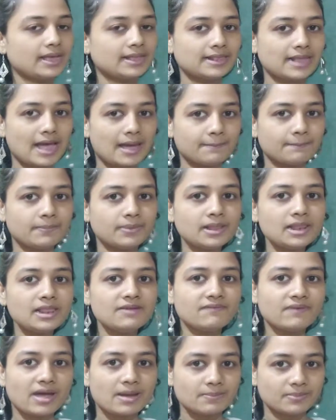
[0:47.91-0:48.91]
Example,
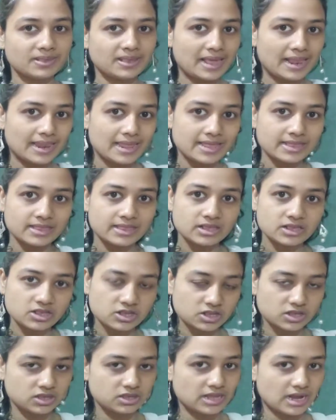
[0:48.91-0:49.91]
if I am selling
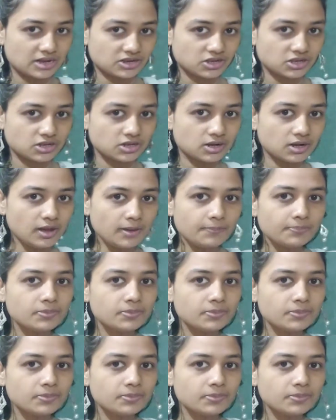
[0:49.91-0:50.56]
this duster,